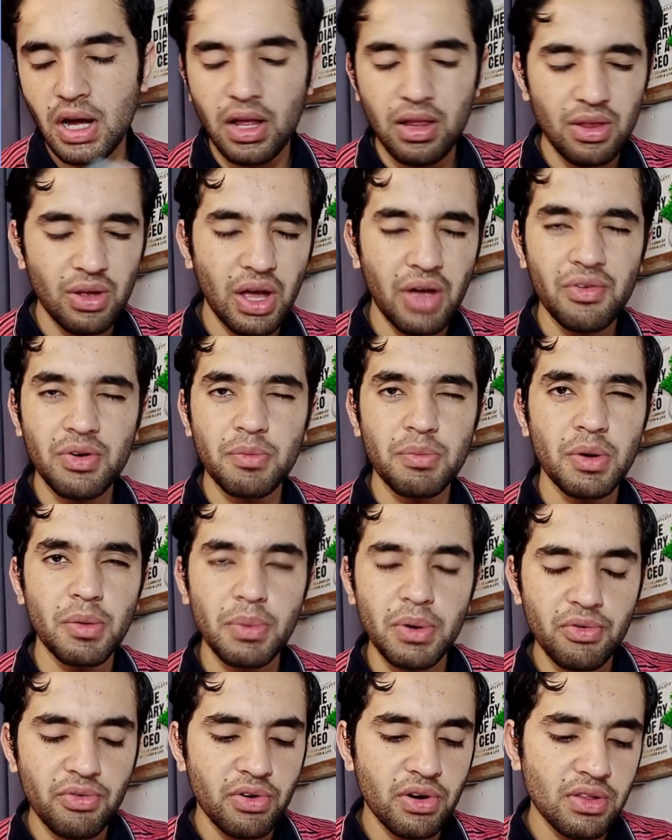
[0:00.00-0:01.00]
I haven't
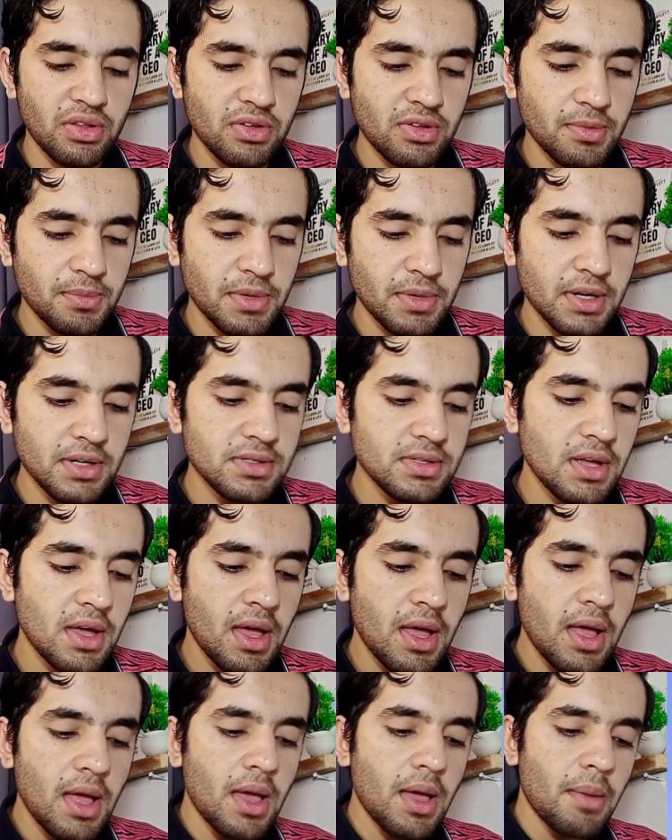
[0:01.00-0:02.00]
prepared for other subjects,
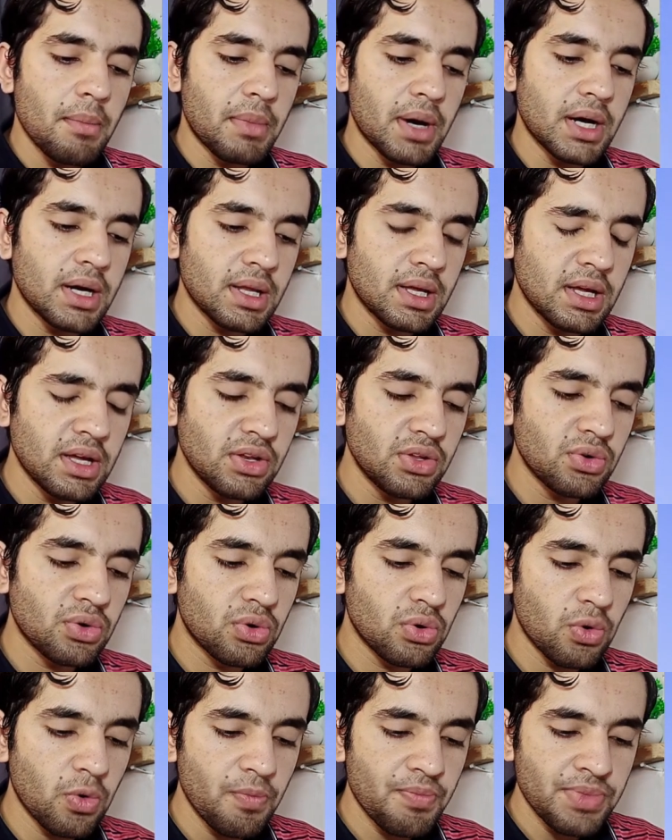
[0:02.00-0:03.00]
but here you
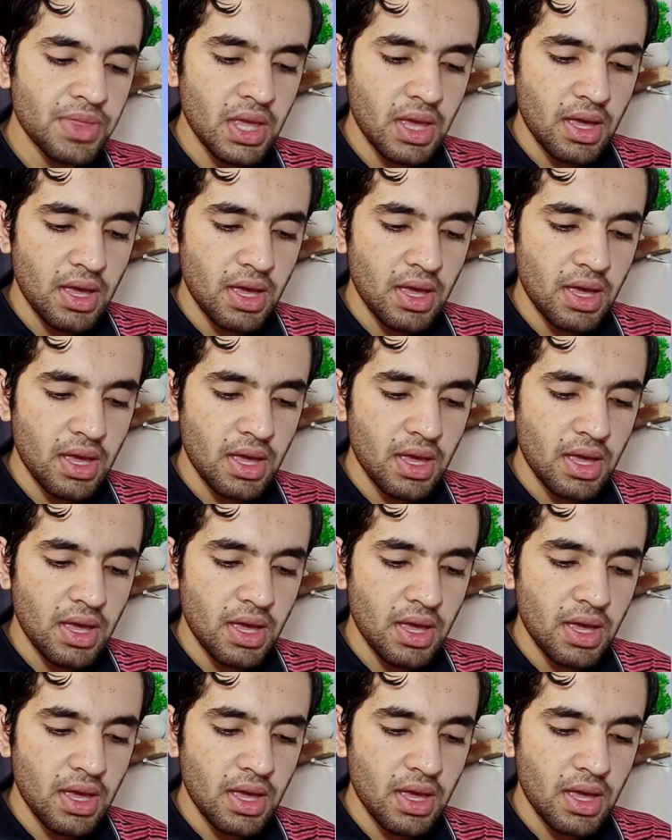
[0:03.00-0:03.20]
go.